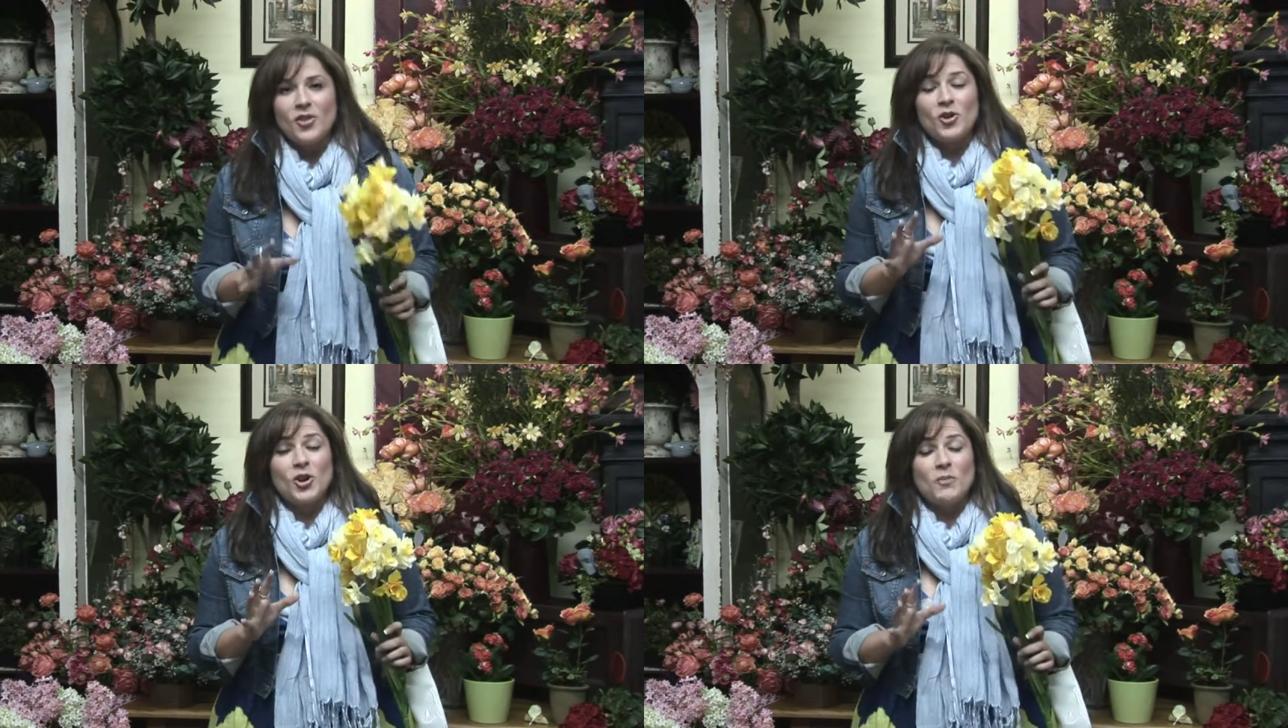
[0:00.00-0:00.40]

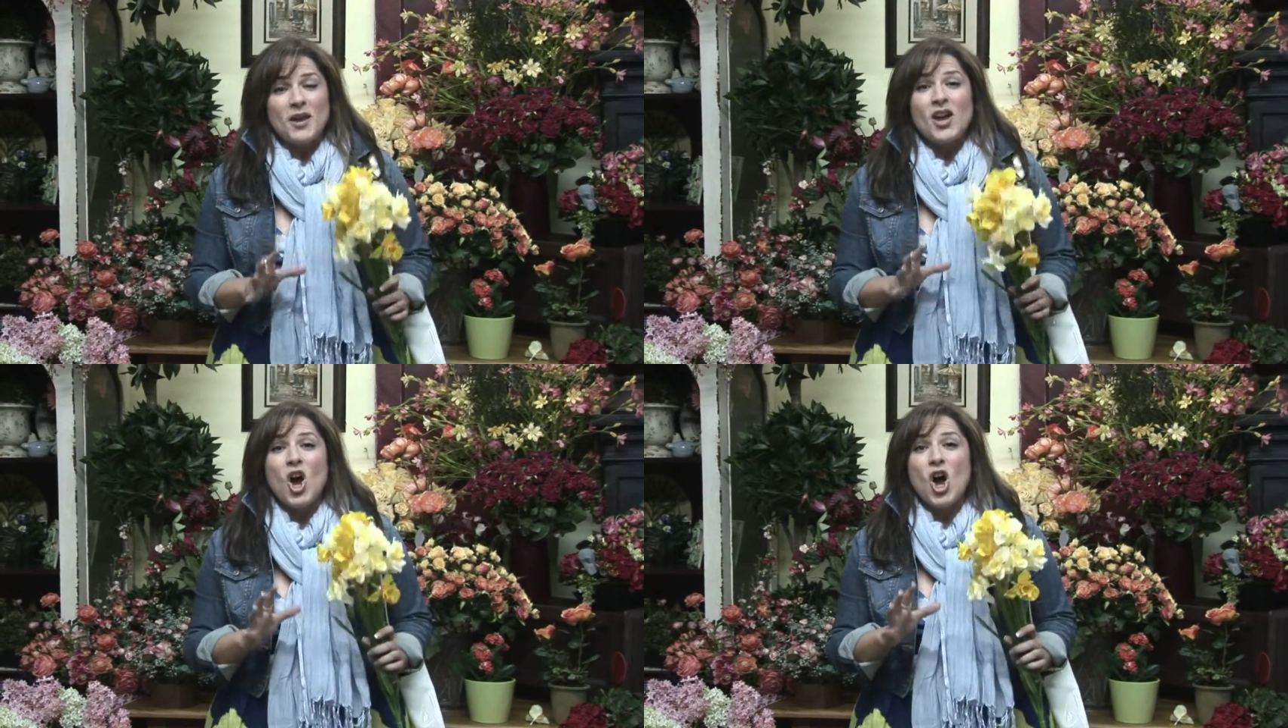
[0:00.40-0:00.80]
that are gonna
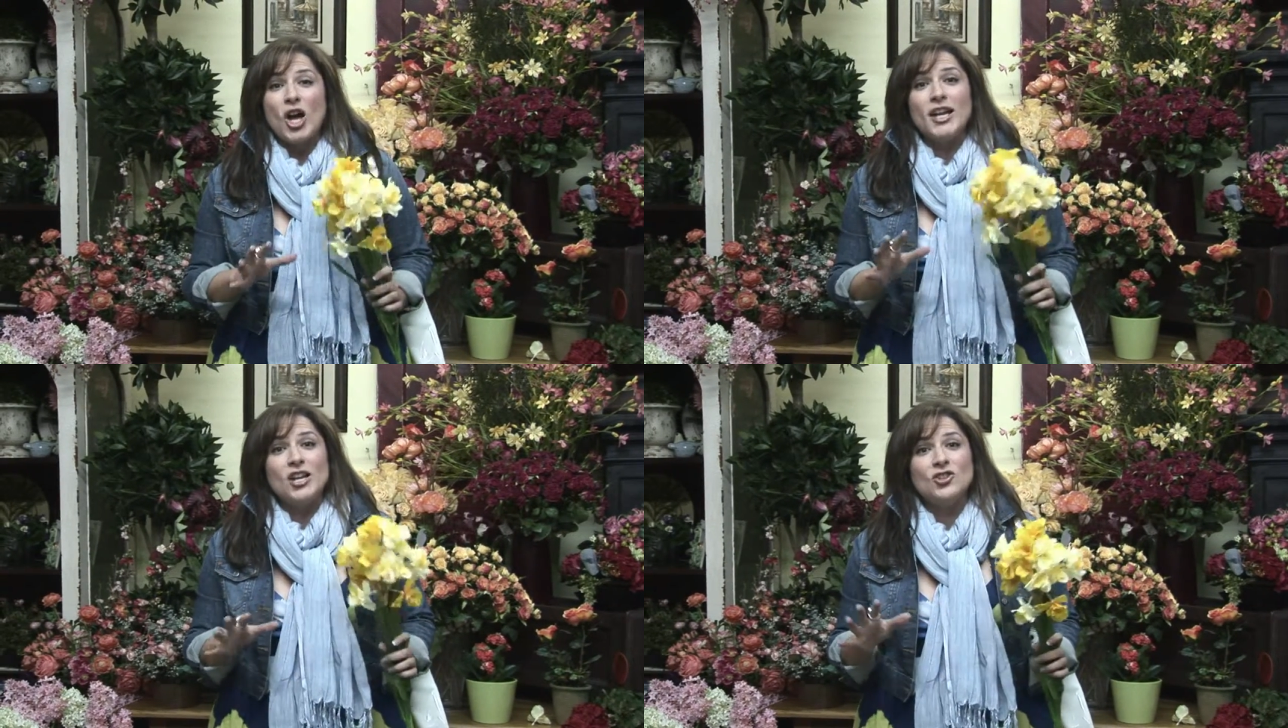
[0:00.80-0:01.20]
be
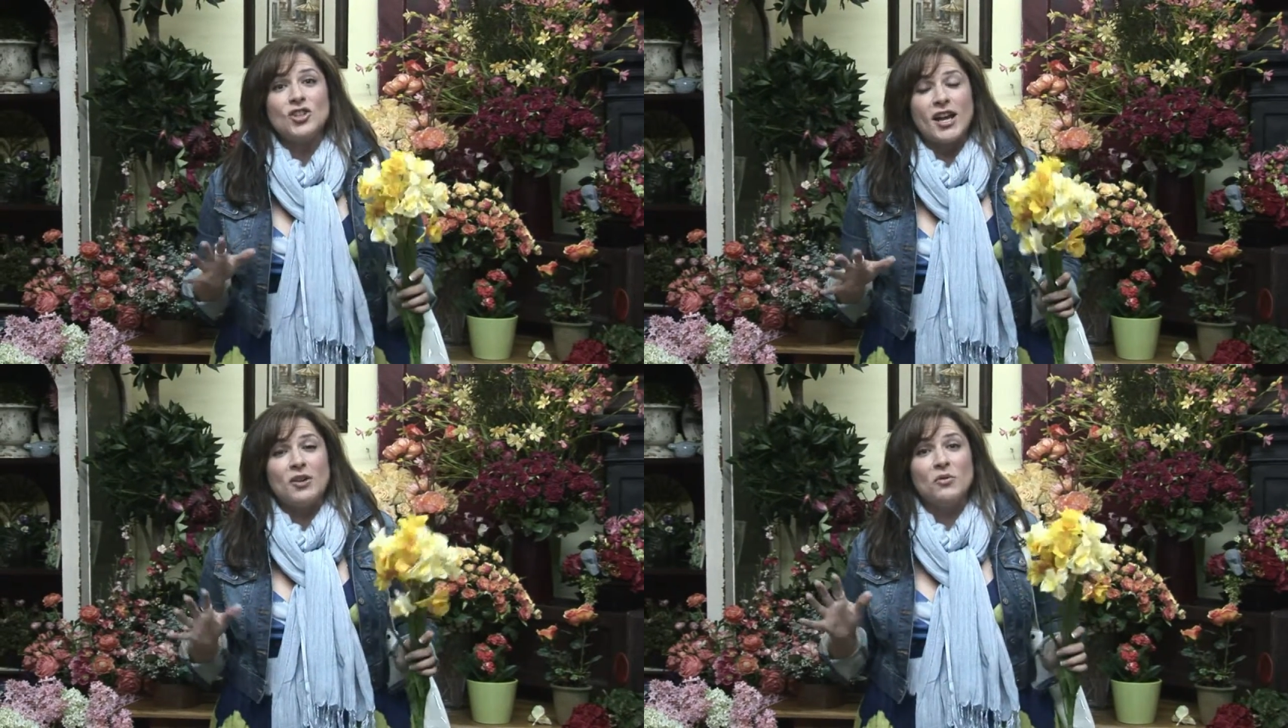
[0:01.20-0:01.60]
on each
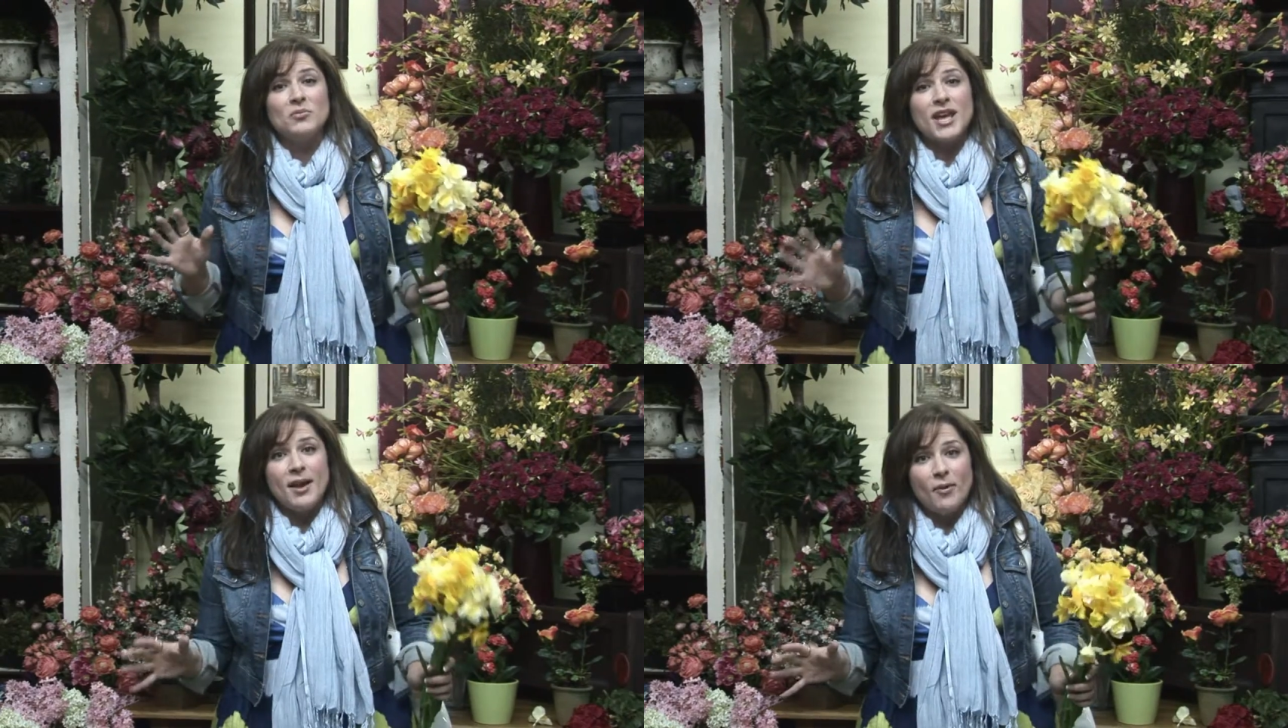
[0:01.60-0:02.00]
dining
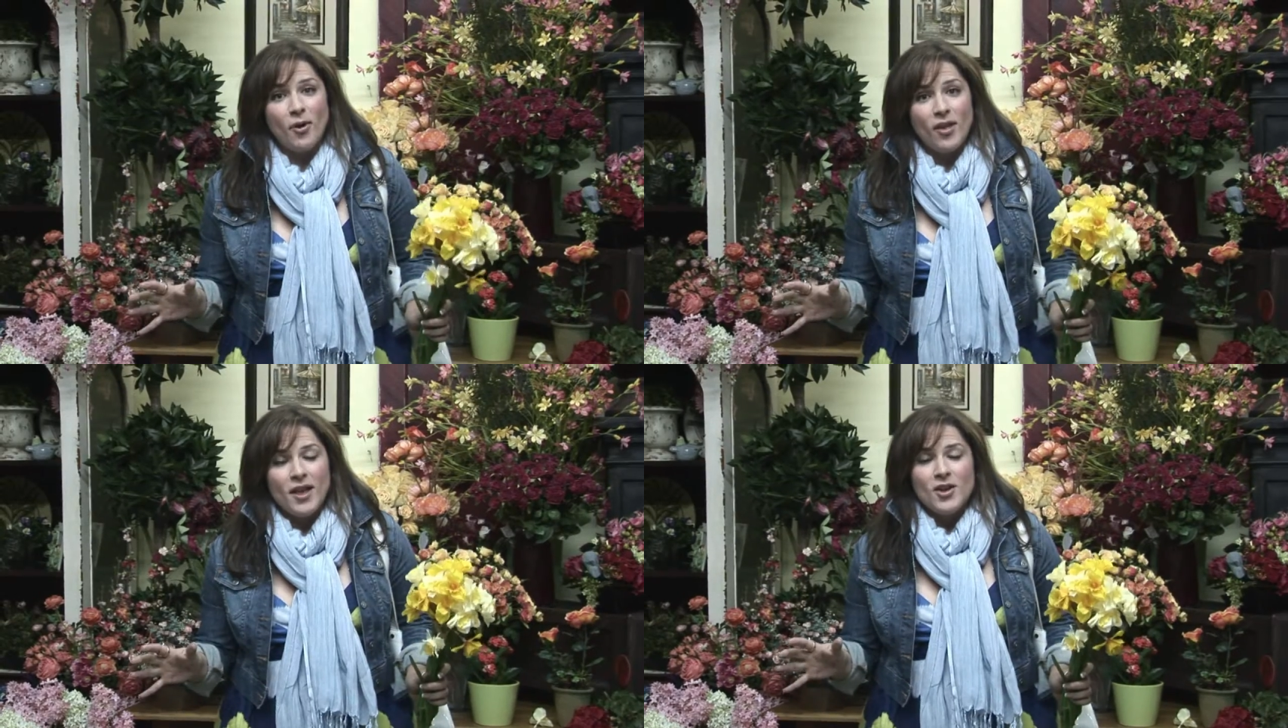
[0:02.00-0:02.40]
room table.